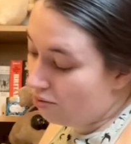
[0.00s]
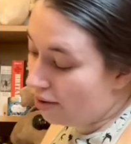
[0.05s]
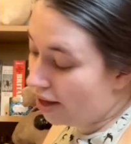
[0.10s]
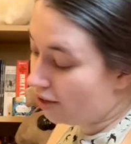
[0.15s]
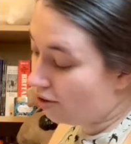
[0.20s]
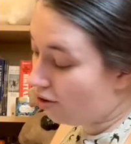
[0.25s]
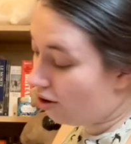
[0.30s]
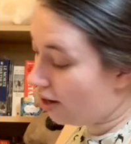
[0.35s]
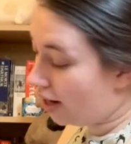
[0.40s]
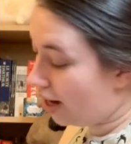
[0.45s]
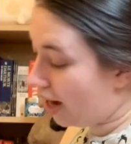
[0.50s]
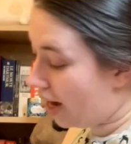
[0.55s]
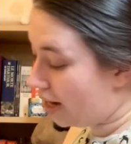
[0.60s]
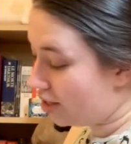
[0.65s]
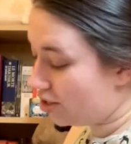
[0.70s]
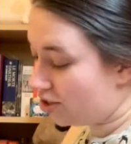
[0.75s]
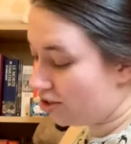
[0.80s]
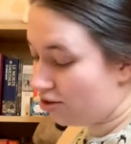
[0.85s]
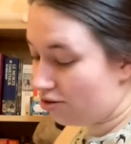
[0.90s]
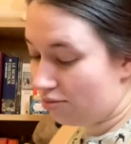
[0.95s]
my god, I
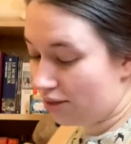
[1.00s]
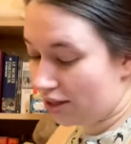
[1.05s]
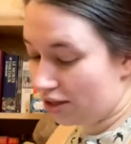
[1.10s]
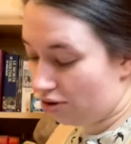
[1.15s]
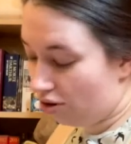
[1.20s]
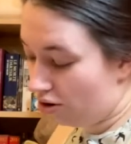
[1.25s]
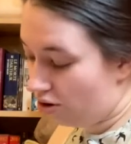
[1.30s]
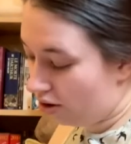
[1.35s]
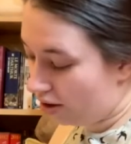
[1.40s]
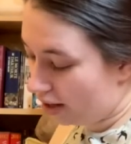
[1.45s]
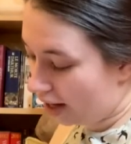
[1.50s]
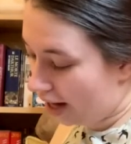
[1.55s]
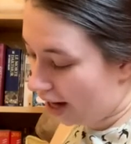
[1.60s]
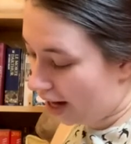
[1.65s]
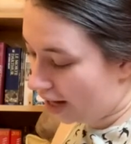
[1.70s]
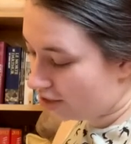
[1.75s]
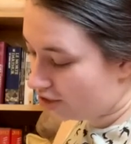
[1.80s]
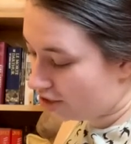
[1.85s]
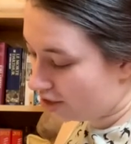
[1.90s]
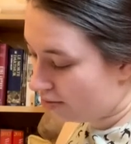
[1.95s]

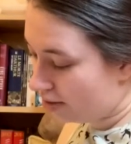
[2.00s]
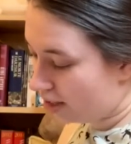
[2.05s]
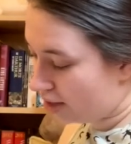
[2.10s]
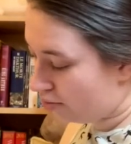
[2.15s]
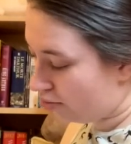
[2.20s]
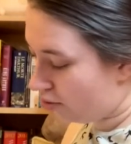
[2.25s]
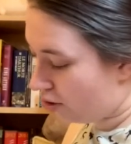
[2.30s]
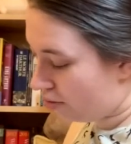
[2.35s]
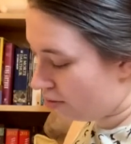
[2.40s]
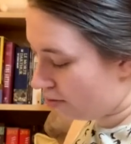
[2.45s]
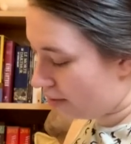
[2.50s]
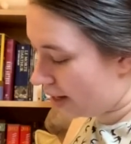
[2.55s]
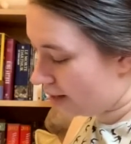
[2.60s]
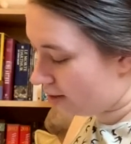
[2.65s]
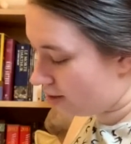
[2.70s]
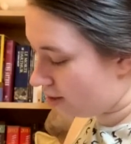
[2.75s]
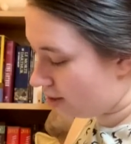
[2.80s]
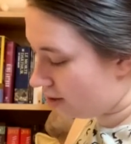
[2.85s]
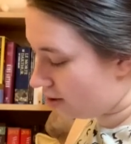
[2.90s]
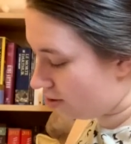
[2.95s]
actually made a proper
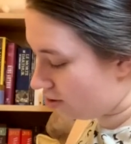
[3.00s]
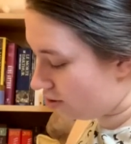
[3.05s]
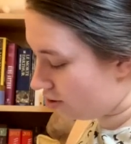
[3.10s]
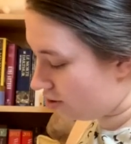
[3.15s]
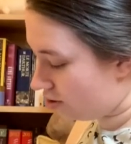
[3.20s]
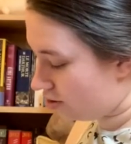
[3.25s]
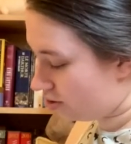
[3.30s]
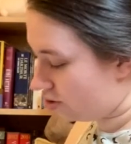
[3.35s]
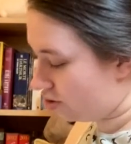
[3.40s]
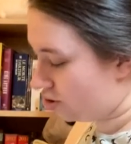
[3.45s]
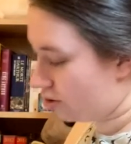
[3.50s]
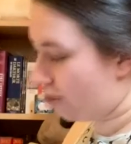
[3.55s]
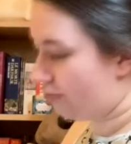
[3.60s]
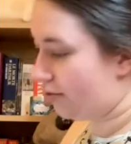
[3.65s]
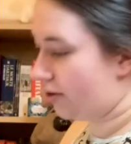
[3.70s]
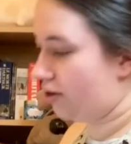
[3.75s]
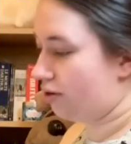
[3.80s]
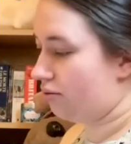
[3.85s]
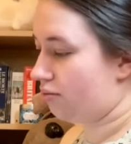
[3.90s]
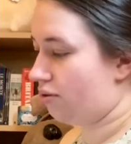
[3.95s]
magazine. There's stuff
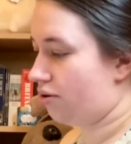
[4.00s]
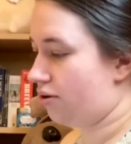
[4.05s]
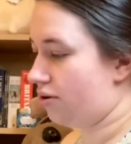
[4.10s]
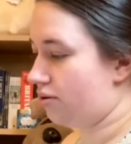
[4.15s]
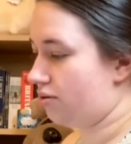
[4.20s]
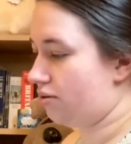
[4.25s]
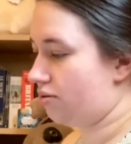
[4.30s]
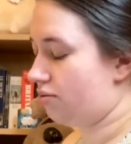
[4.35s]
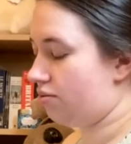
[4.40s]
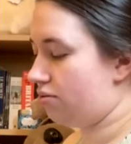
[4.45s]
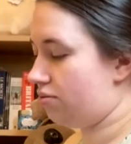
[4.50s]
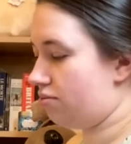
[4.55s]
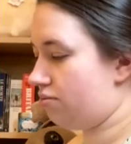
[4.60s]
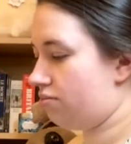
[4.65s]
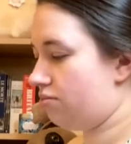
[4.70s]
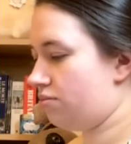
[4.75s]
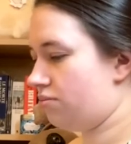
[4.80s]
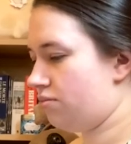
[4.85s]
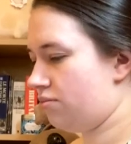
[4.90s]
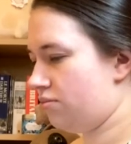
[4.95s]
here. What?
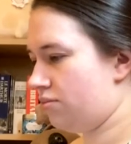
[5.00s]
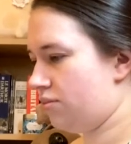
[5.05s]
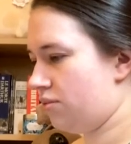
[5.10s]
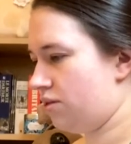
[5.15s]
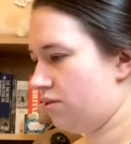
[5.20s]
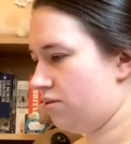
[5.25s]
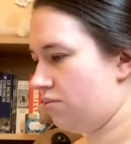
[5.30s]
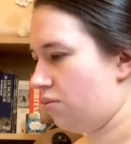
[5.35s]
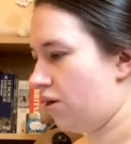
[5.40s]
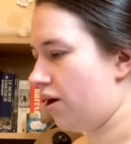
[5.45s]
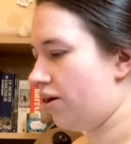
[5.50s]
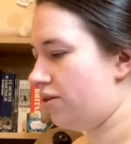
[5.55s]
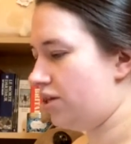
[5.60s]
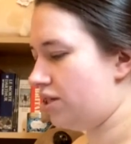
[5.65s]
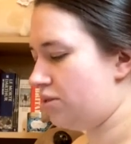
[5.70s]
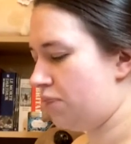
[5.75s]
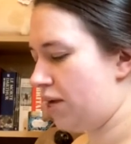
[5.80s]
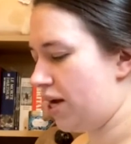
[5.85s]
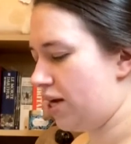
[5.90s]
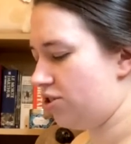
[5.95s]
Why are
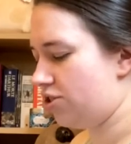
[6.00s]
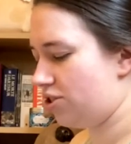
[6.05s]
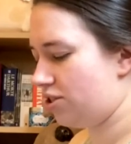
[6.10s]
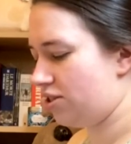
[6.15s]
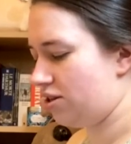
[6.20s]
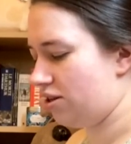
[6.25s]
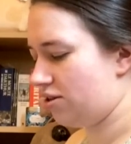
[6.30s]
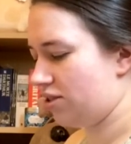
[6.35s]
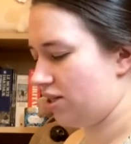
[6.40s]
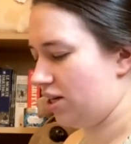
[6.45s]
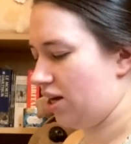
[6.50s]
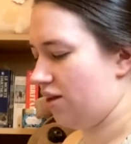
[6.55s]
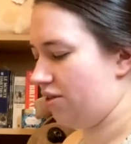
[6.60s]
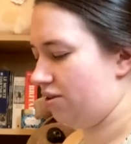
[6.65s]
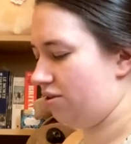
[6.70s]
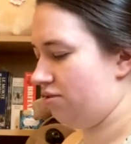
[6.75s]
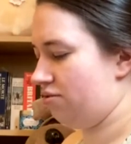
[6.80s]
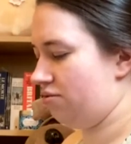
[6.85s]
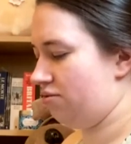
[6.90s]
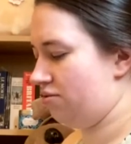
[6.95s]
these pages stuck
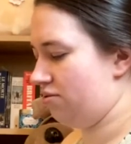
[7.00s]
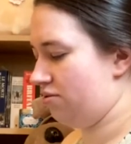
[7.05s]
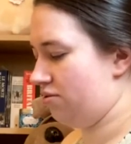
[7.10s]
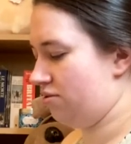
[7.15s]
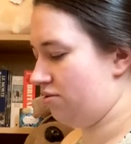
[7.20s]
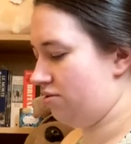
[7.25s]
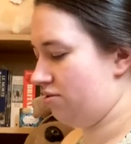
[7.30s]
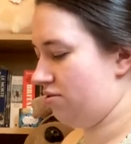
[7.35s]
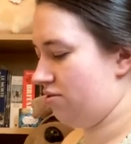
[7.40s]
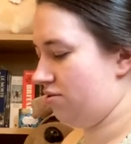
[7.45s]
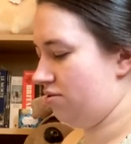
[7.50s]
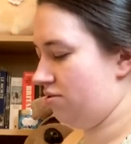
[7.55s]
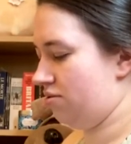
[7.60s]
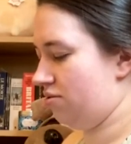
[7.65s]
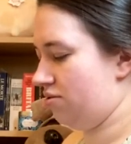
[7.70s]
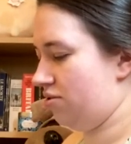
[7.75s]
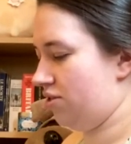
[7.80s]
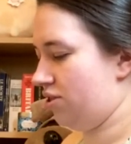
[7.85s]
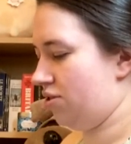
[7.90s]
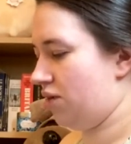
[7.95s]
together?
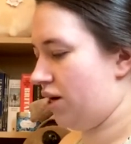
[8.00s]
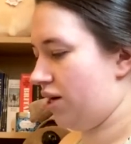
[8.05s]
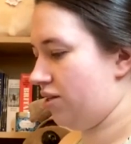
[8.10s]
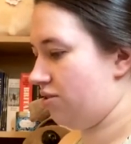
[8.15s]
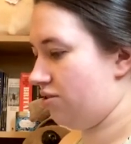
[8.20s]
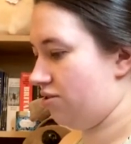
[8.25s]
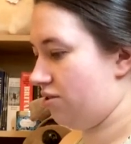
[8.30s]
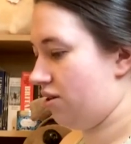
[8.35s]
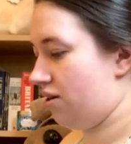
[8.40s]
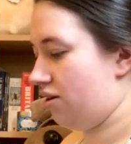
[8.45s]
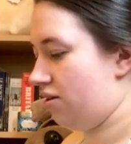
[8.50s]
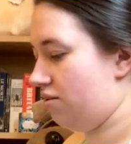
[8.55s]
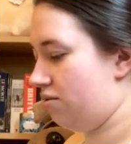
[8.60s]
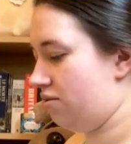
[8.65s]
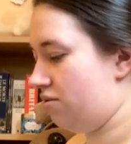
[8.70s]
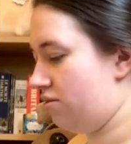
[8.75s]
Don't answer that.